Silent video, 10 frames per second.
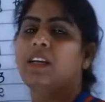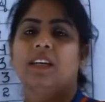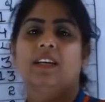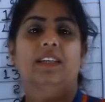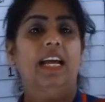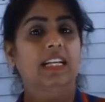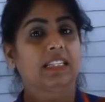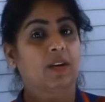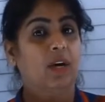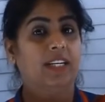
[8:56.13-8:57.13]
Then
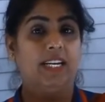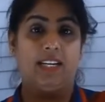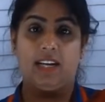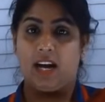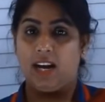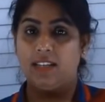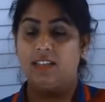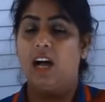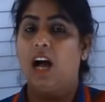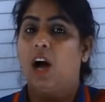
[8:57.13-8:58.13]
someone can ask,
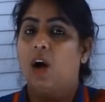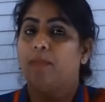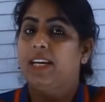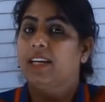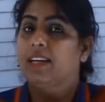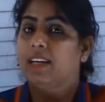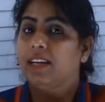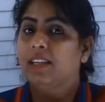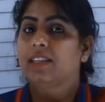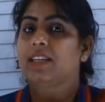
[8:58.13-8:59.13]
how many
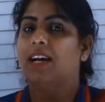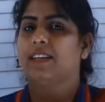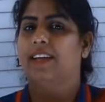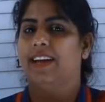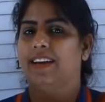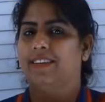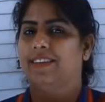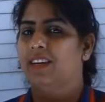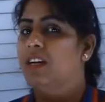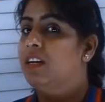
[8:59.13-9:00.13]
girls are there?
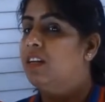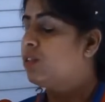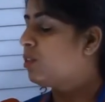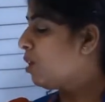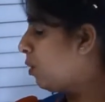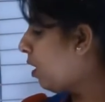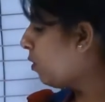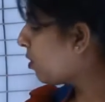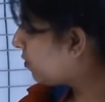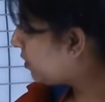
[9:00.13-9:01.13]
So, out
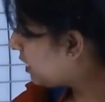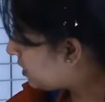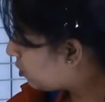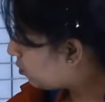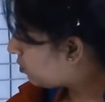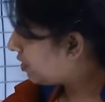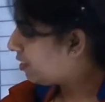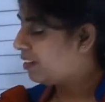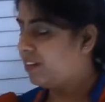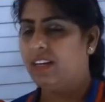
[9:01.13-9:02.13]
of these 2
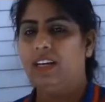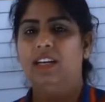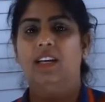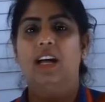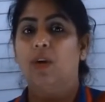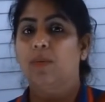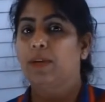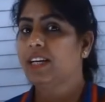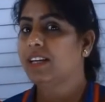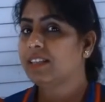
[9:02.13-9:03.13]
children, how many
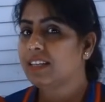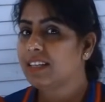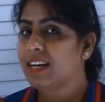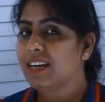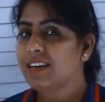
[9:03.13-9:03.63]
girls are there?